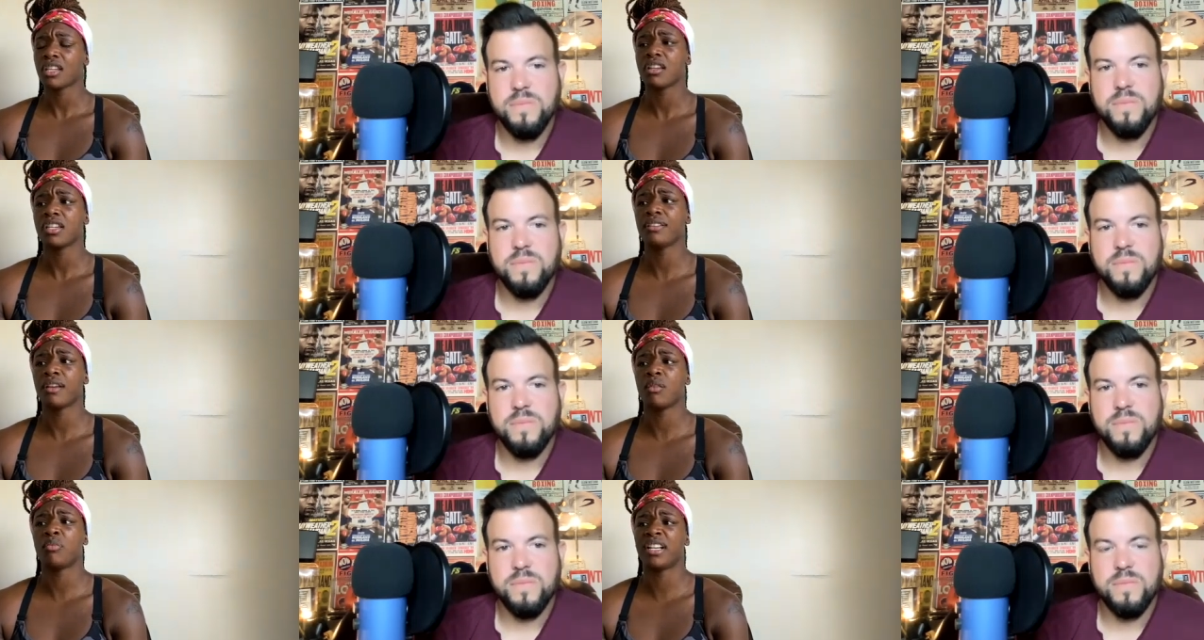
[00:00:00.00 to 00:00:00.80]
Speaker 1: you
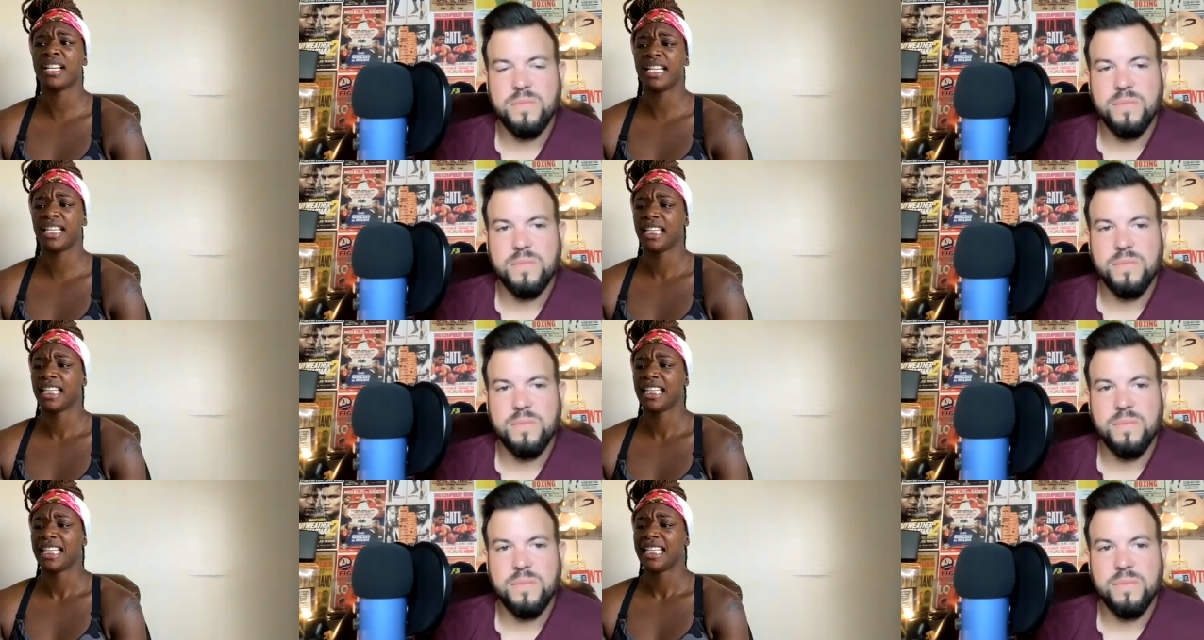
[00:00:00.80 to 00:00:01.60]
know but
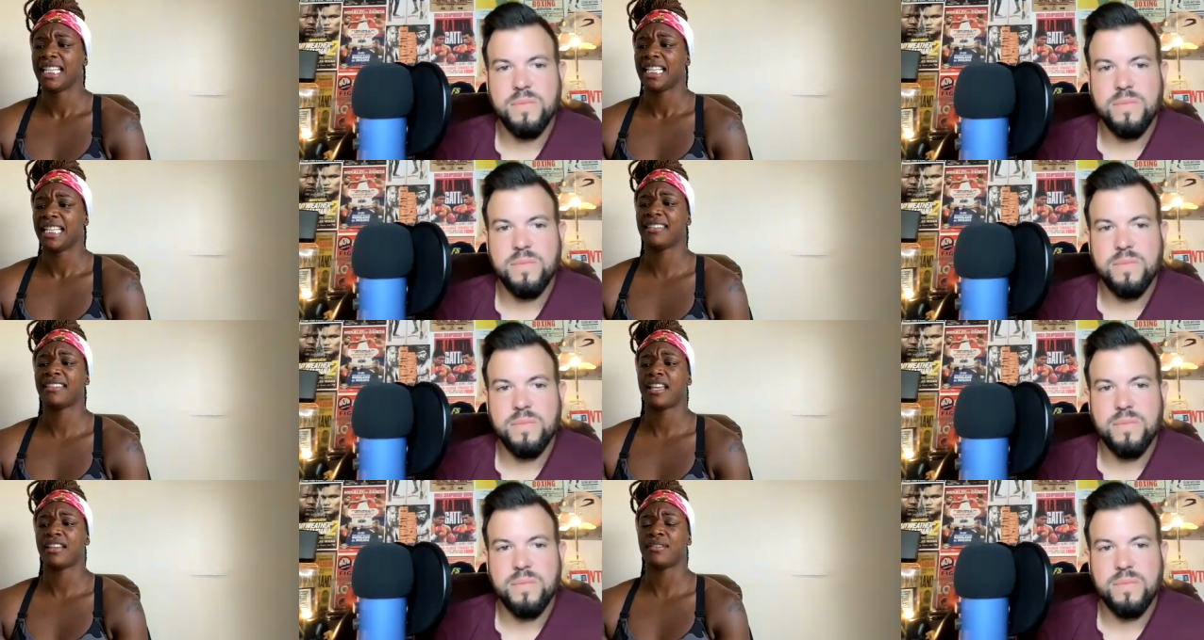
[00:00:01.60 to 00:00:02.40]
it's
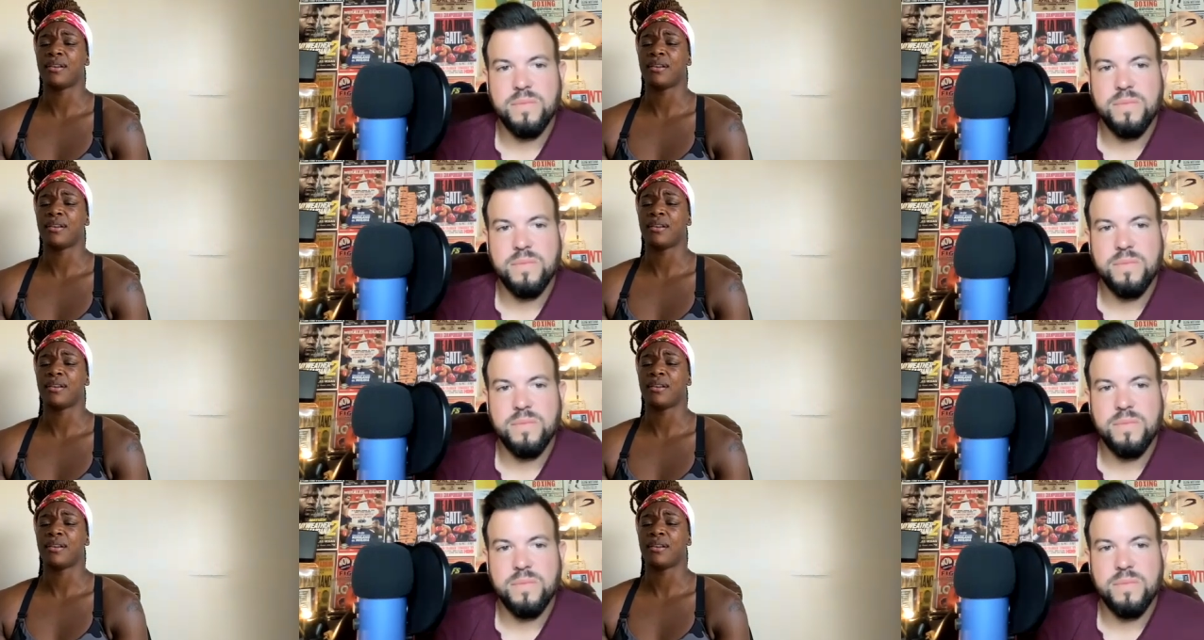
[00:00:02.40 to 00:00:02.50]
like, you know,